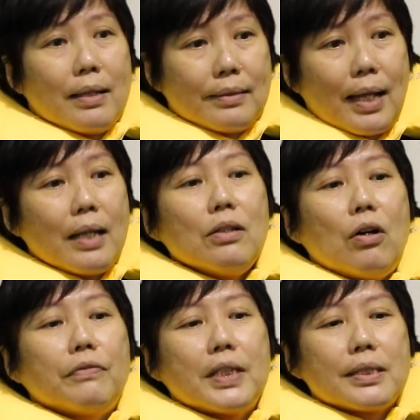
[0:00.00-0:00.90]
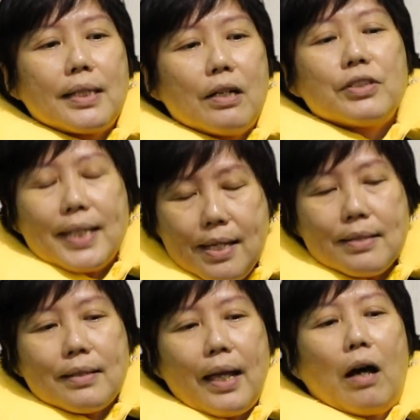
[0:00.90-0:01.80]
None of the cells
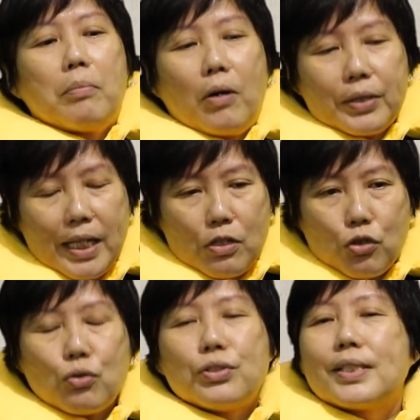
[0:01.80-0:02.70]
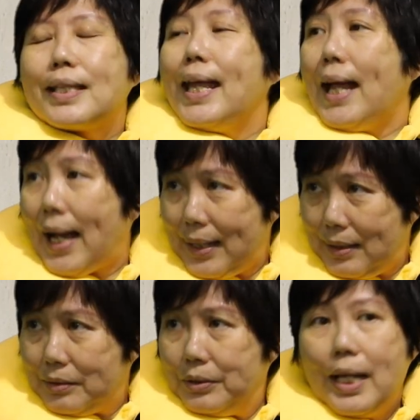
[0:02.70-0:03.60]
inside our body should stay
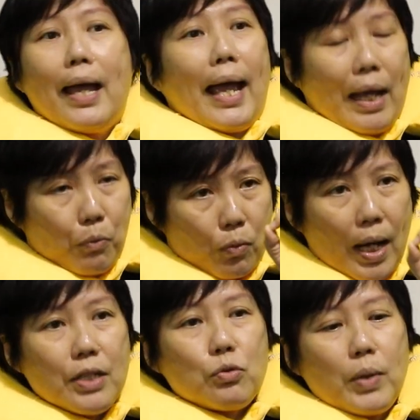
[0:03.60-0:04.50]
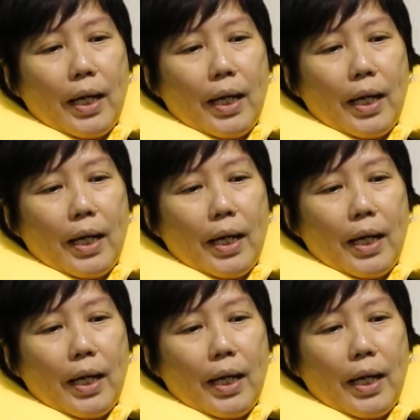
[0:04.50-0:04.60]
idle. And once we